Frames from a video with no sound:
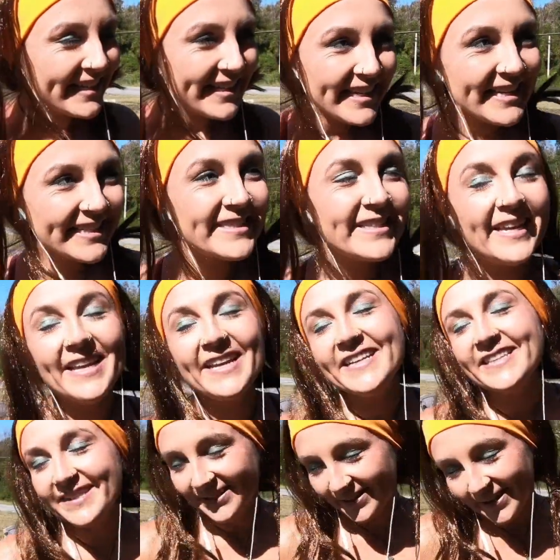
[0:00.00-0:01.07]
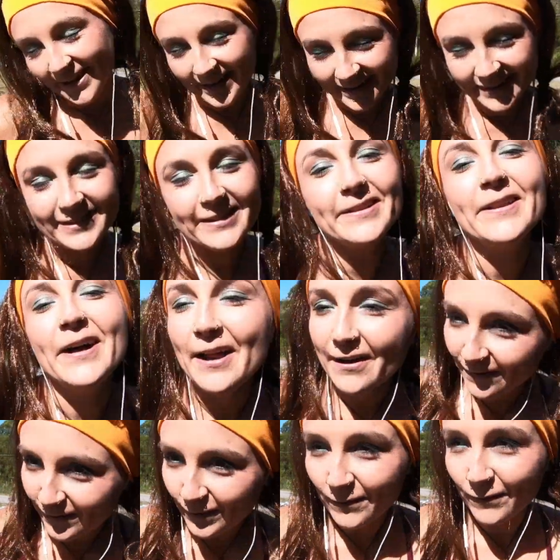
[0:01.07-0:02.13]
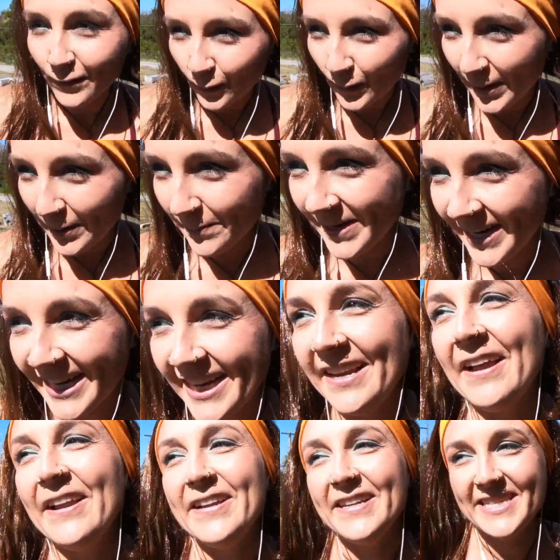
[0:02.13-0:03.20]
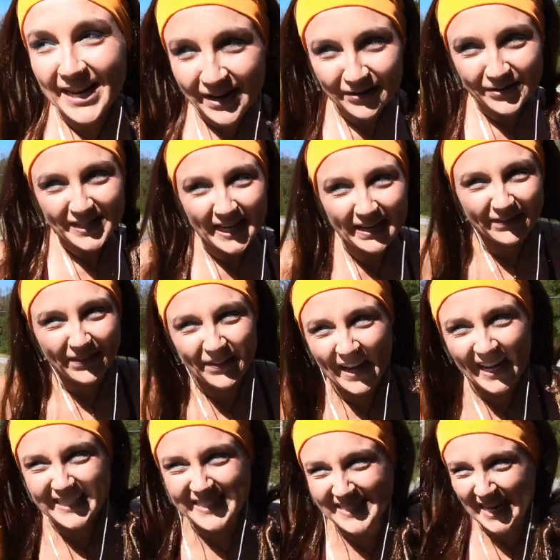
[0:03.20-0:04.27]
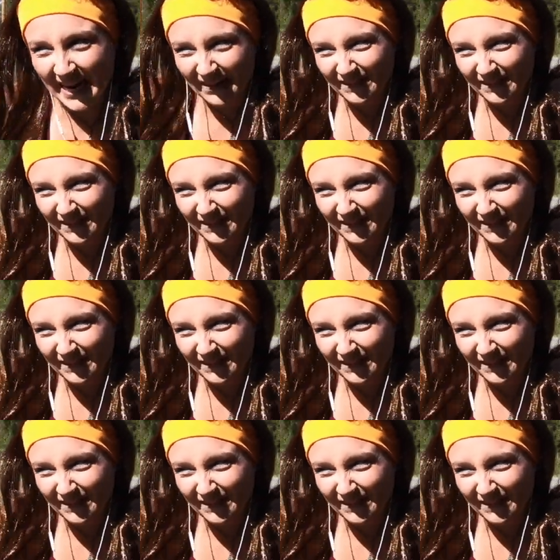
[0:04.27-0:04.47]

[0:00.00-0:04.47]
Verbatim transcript: It's, it is a lot. It's a lot of overwhelming, and at a dinner table, that's not